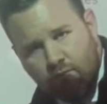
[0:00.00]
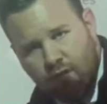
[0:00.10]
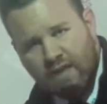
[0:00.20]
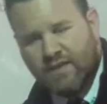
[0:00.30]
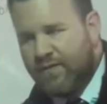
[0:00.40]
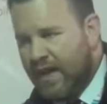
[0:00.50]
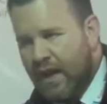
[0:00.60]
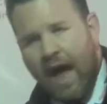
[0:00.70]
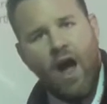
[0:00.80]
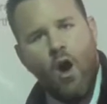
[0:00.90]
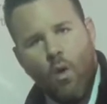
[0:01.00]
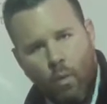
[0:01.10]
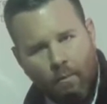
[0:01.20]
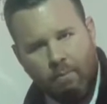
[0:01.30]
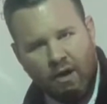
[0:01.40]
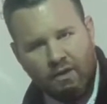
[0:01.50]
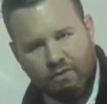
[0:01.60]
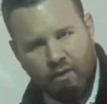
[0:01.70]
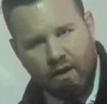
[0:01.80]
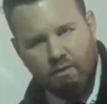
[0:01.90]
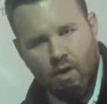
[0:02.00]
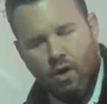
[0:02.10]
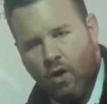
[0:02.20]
So it's a figure like 1.3